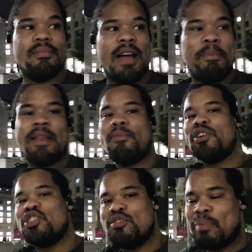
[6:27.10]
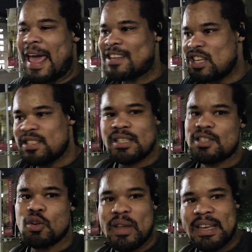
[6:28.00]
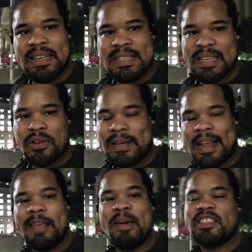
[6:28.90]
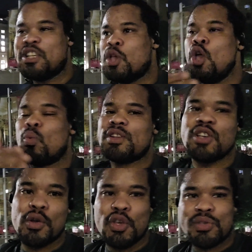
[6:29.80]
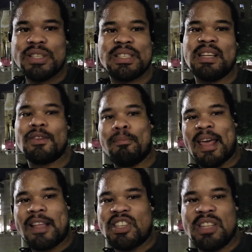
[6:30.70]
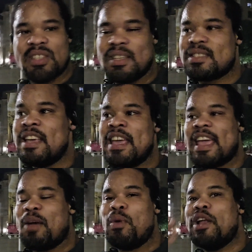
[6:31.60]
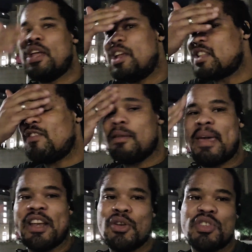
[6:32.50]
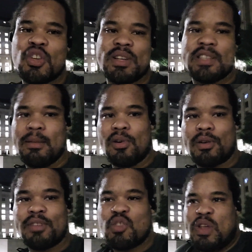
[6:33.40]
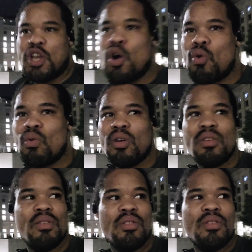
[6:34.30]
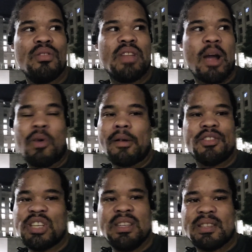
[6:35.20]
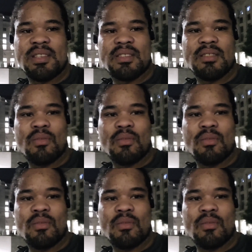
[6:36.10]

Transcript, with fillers: How many more black geniuses do we need to see on a daily basis? It's, we're so used to seeing little black geniuses, we don't, it doesn't even make news to us anymore because we know that were geniuses.